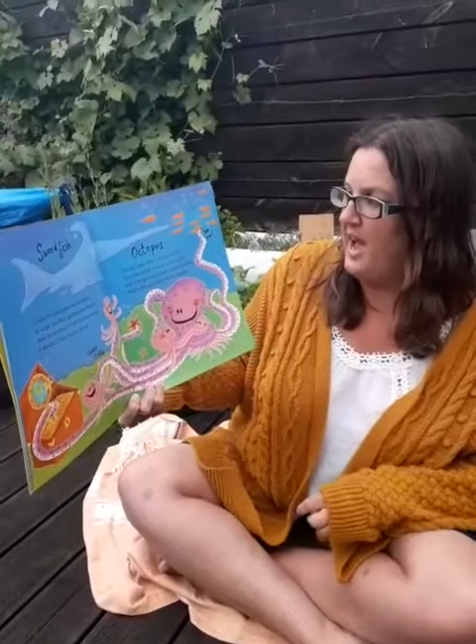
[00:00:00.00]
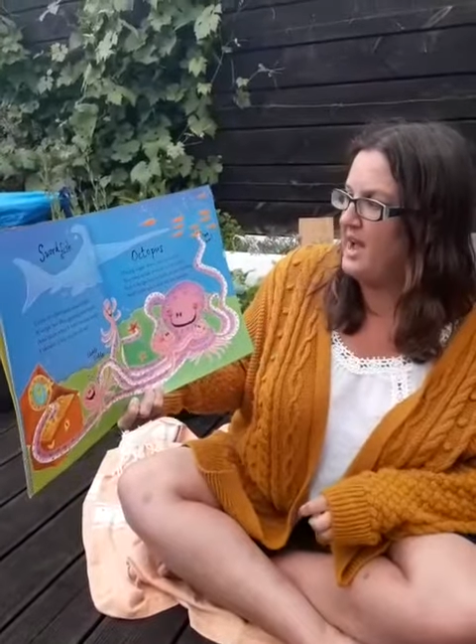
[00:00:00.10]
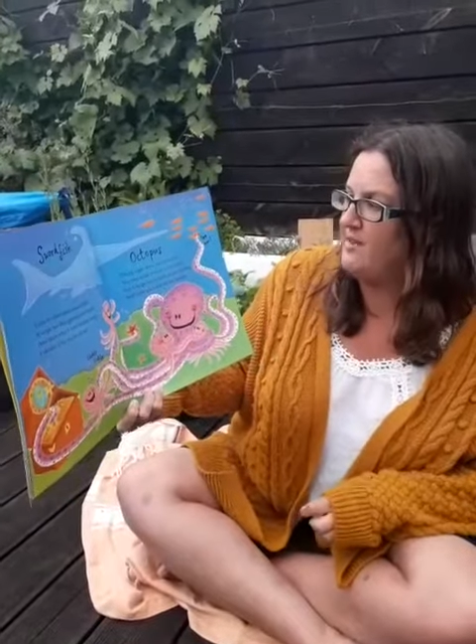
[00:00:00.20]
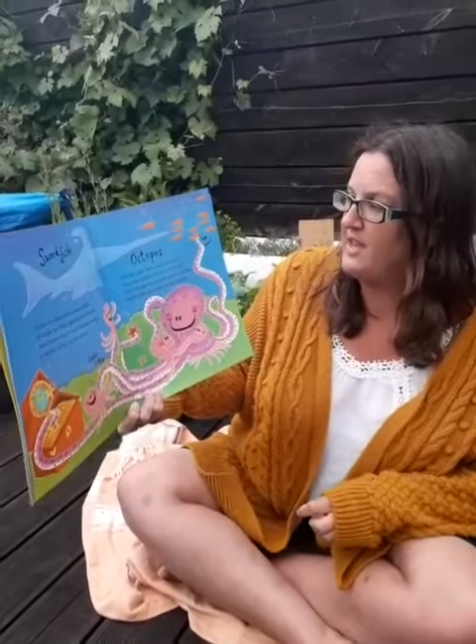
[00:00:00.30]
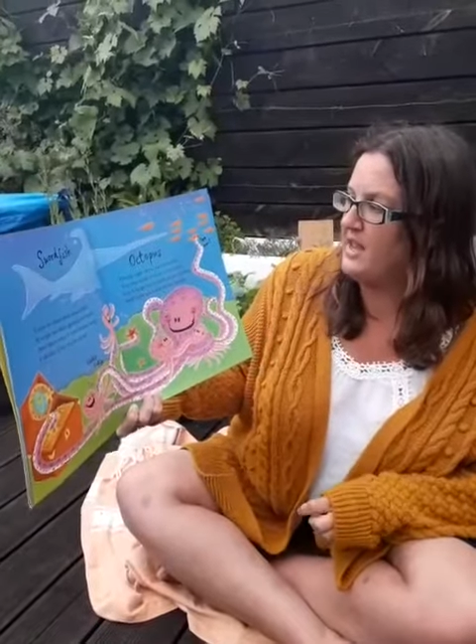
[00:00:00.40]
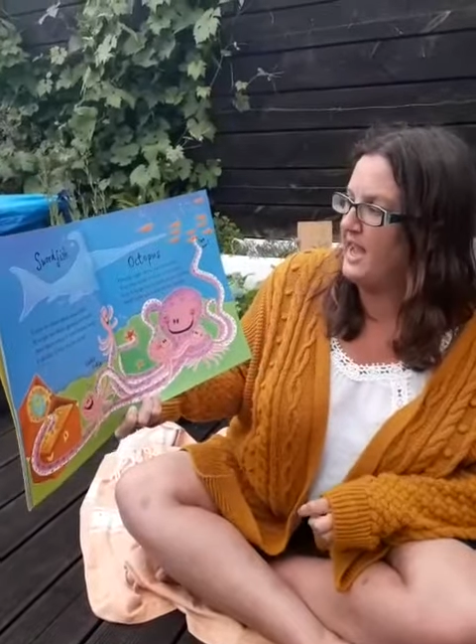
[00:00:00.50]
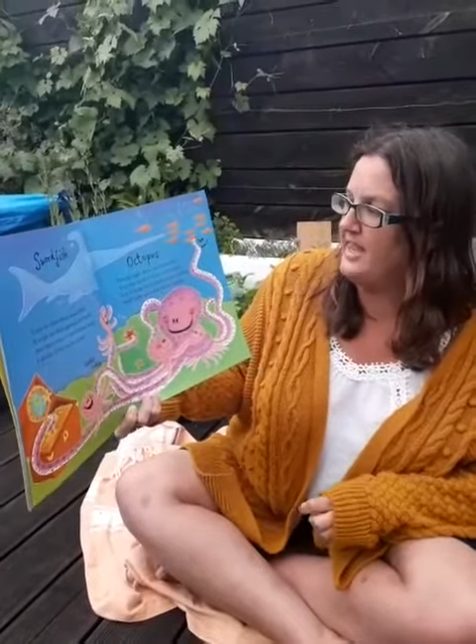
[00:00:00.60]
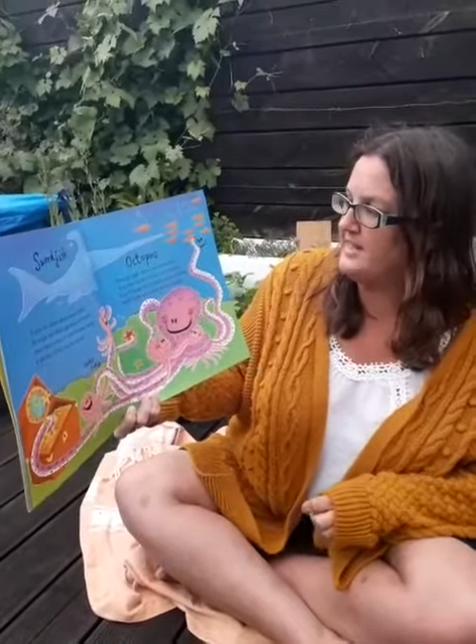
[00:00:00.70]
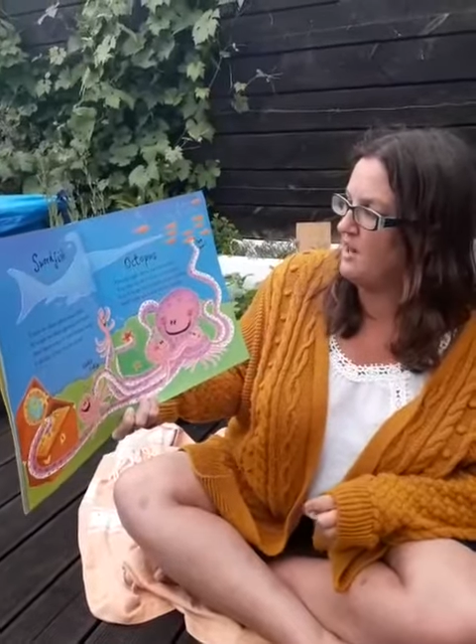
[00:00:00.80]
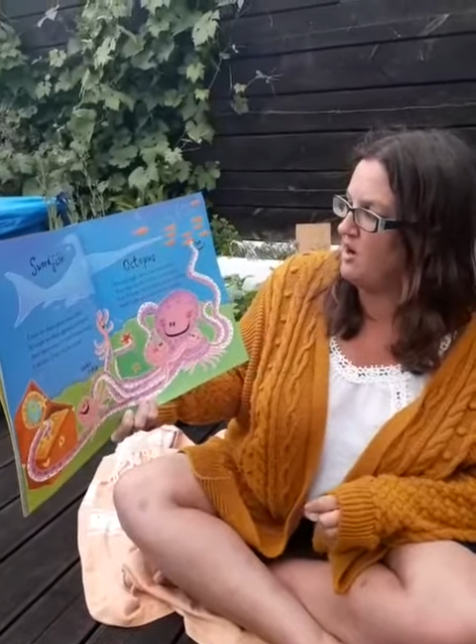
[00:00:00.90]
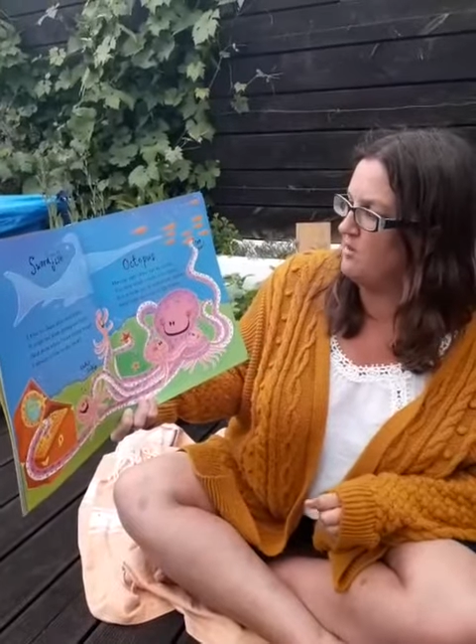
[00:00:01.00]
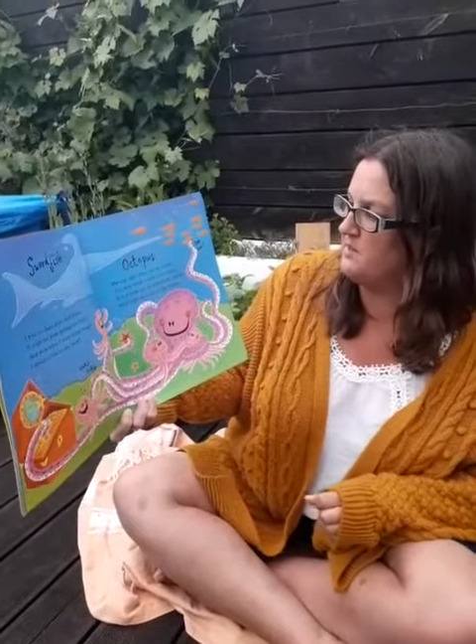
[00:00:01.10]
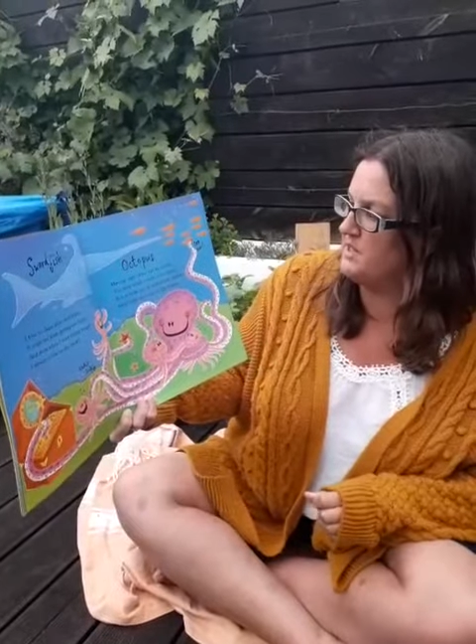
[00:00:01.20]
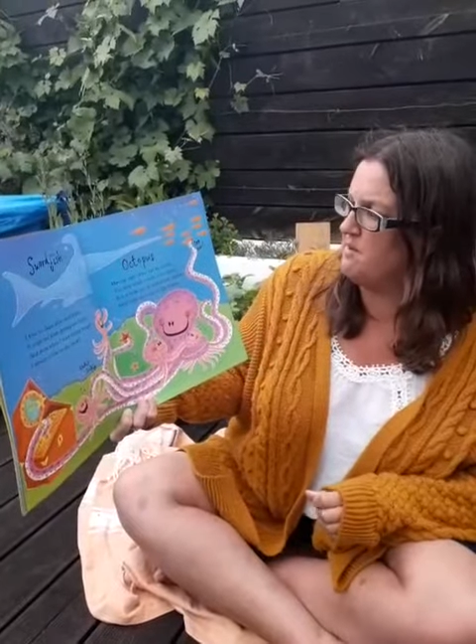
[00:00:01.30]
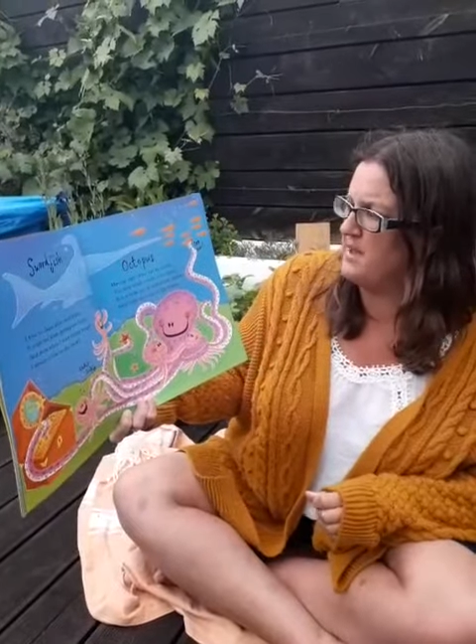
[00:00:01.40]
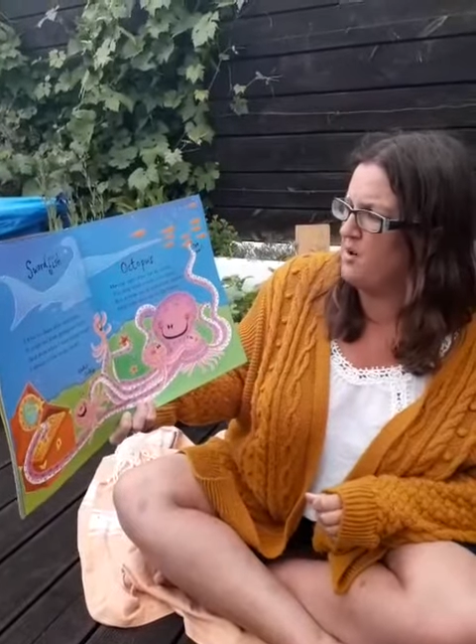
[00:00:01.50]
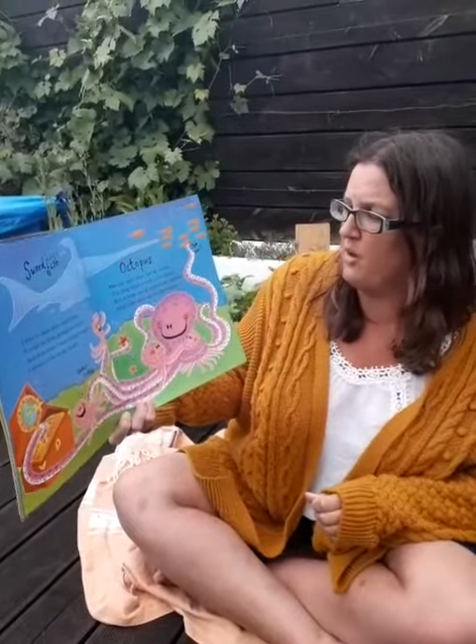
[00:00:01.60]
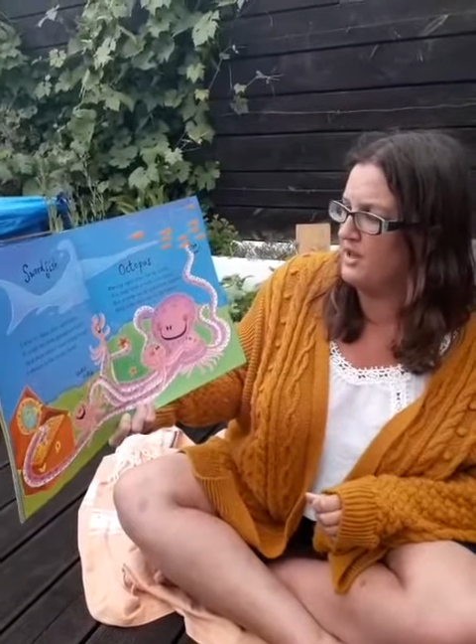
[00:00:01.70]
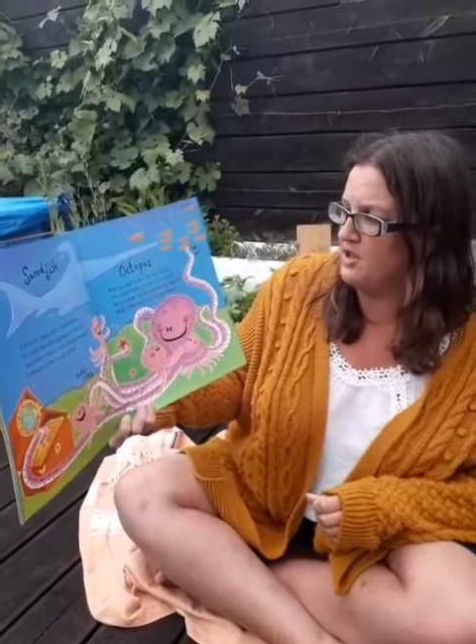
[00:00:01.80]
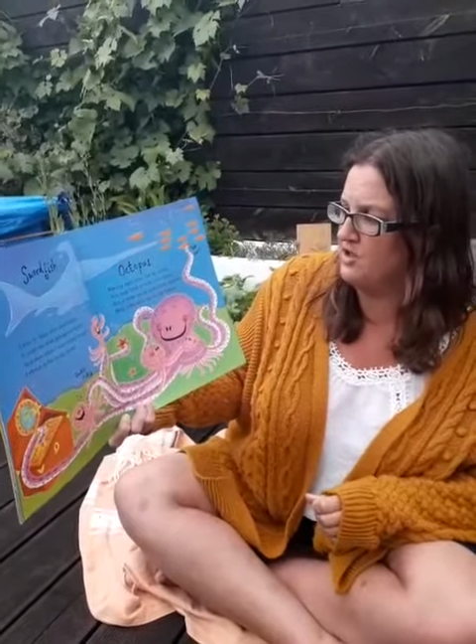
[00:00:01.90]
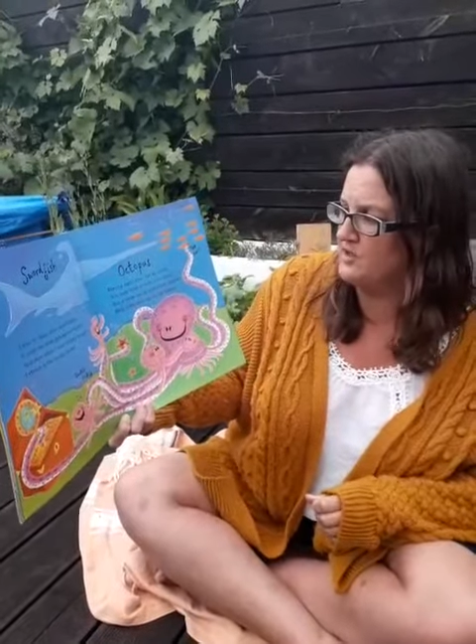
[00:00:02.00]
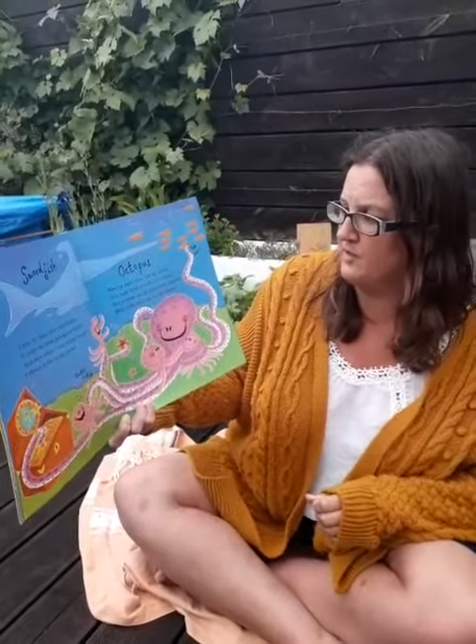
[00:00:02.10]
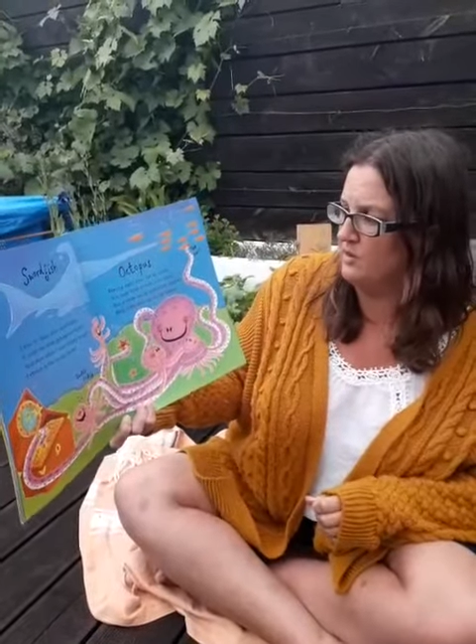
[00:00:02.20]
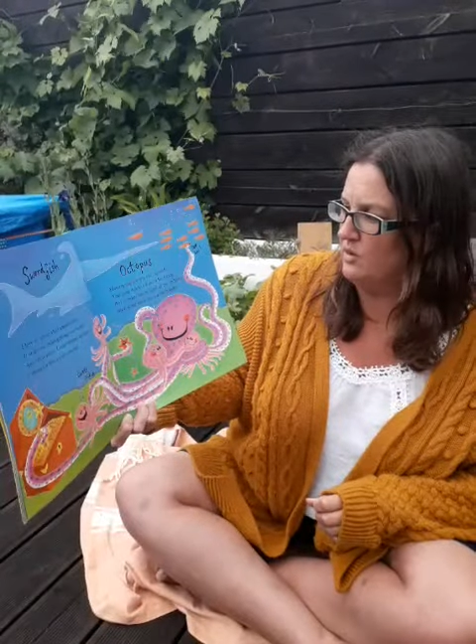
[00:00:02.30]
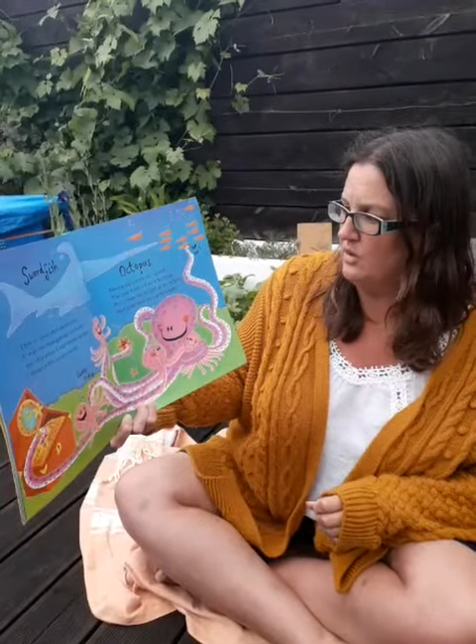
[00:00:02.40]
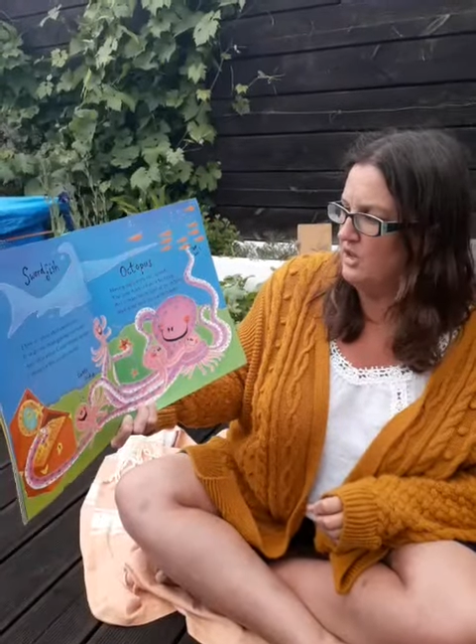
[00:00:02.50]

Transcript: Having eight arms can be quite useful.